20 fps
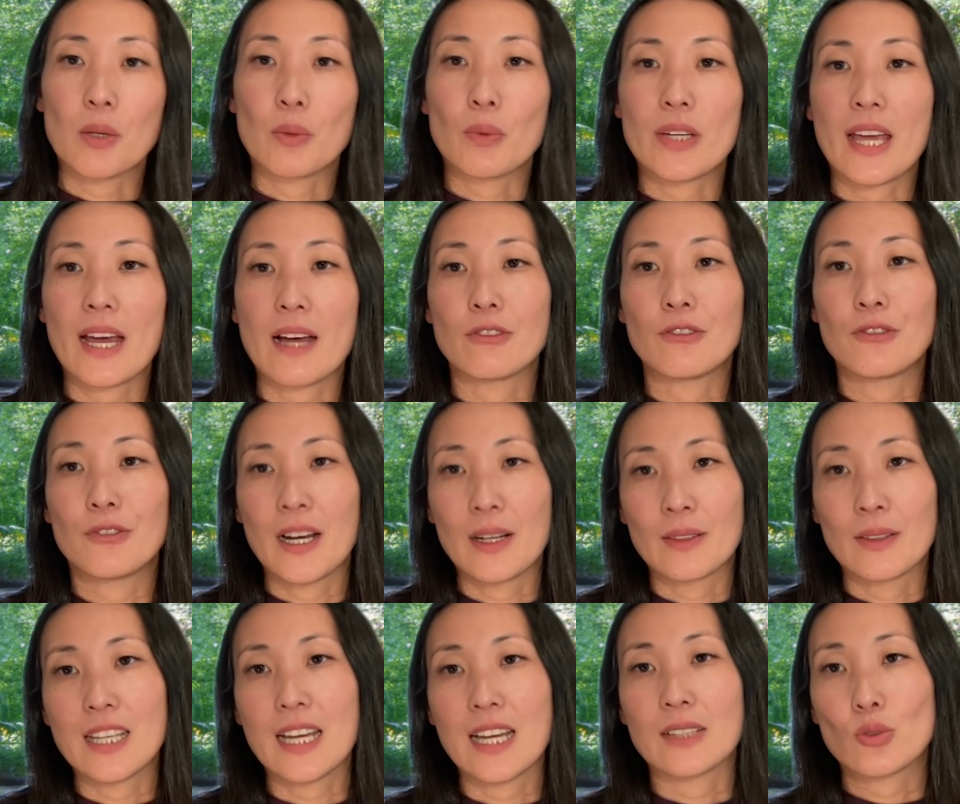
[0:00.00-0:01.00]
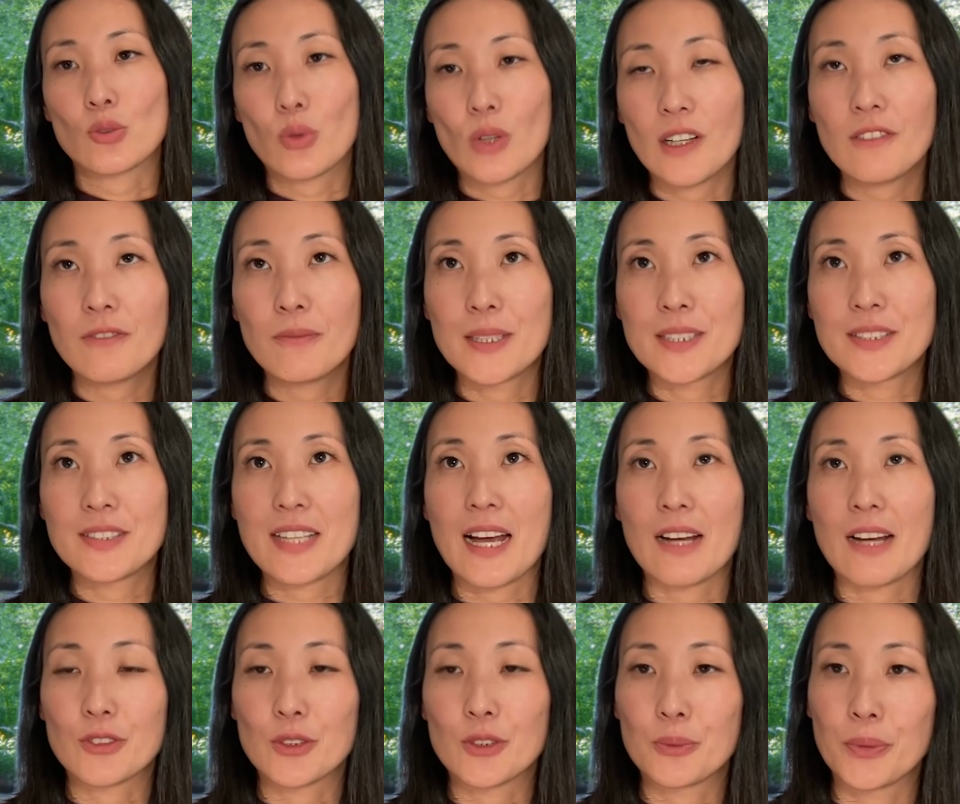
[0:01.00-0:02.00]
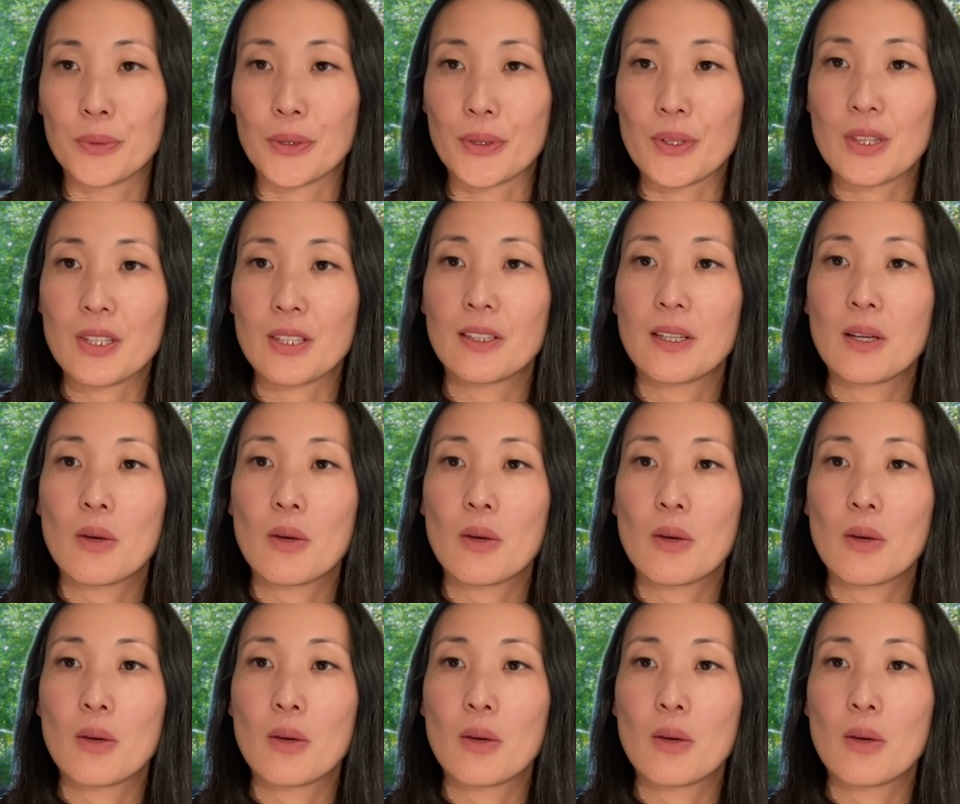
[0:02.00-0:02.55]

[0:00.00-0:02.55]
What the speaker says: but we have found that 12 months after birth,